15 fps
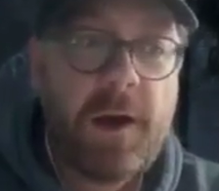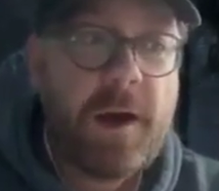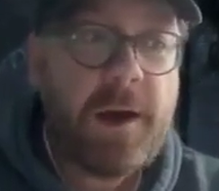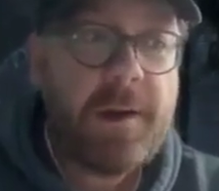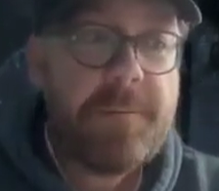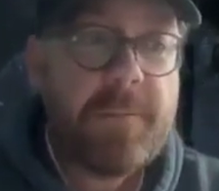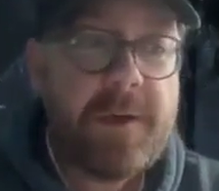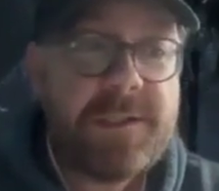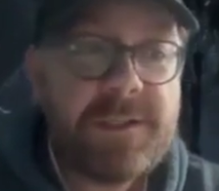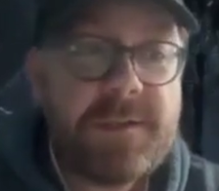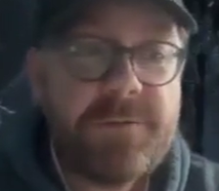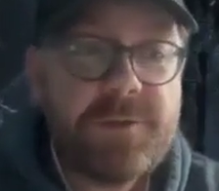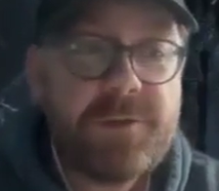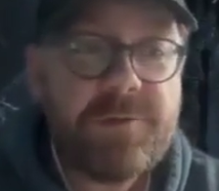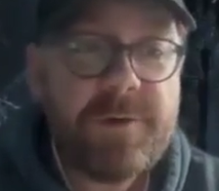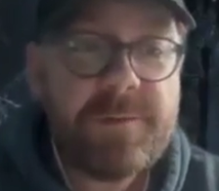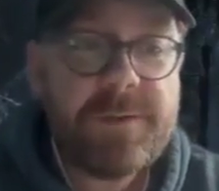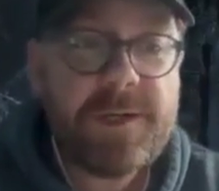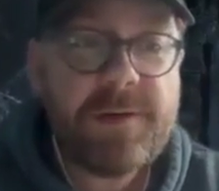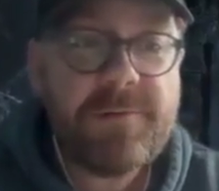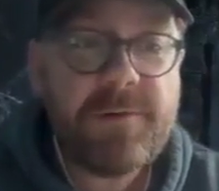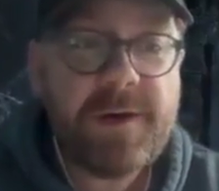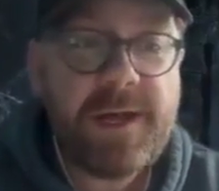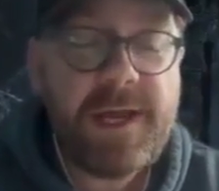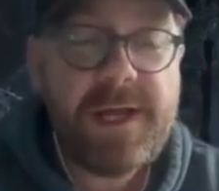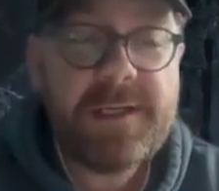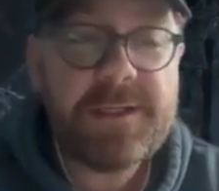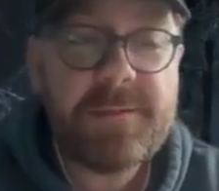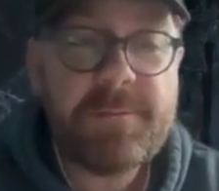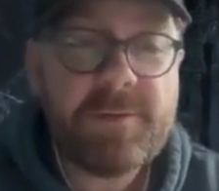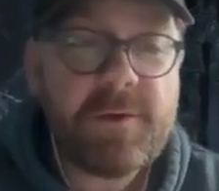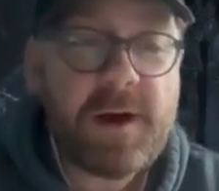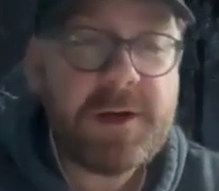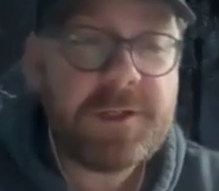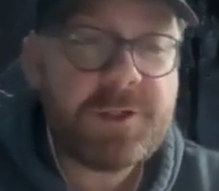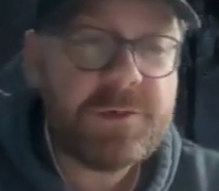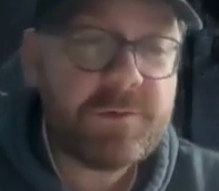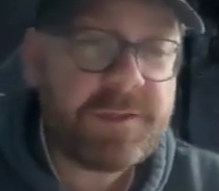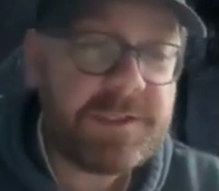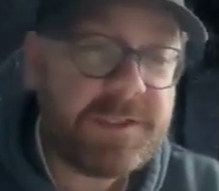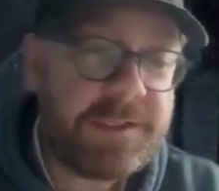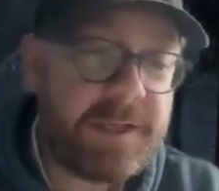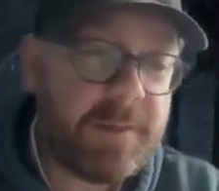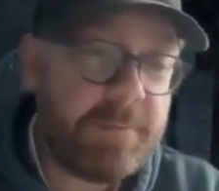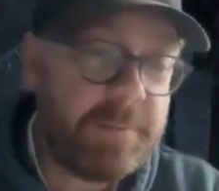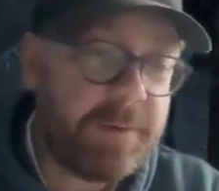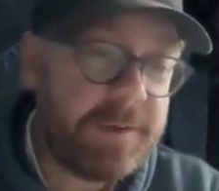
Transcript: "I must have tripped over a hidden branch or a stump,"